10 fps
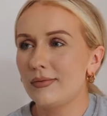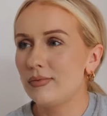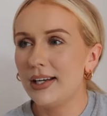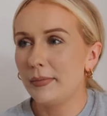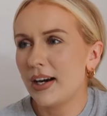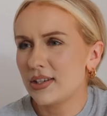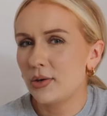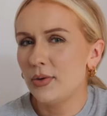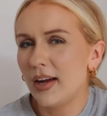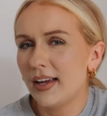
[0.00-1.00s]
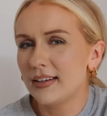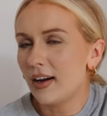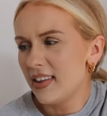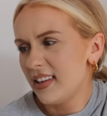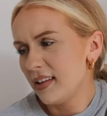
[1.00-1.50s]
really practical and
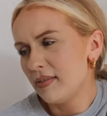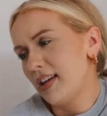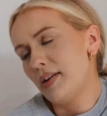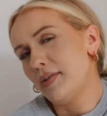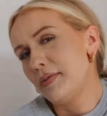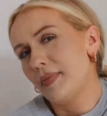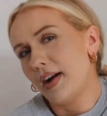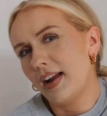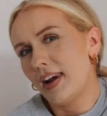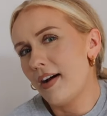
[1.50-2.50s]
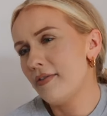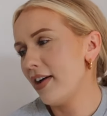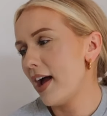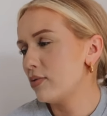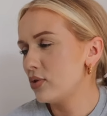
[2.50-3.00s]
I think they're really cool I love
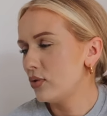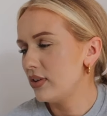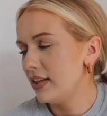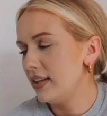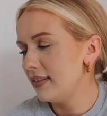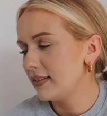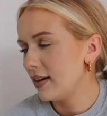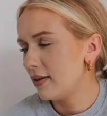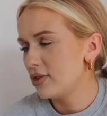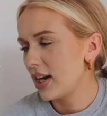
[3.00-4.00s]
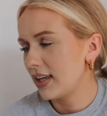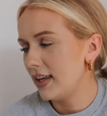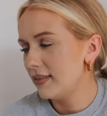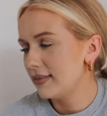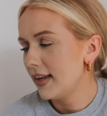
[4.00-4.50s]
outdoorsy style
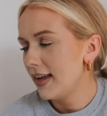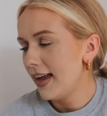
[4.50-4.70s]
jackets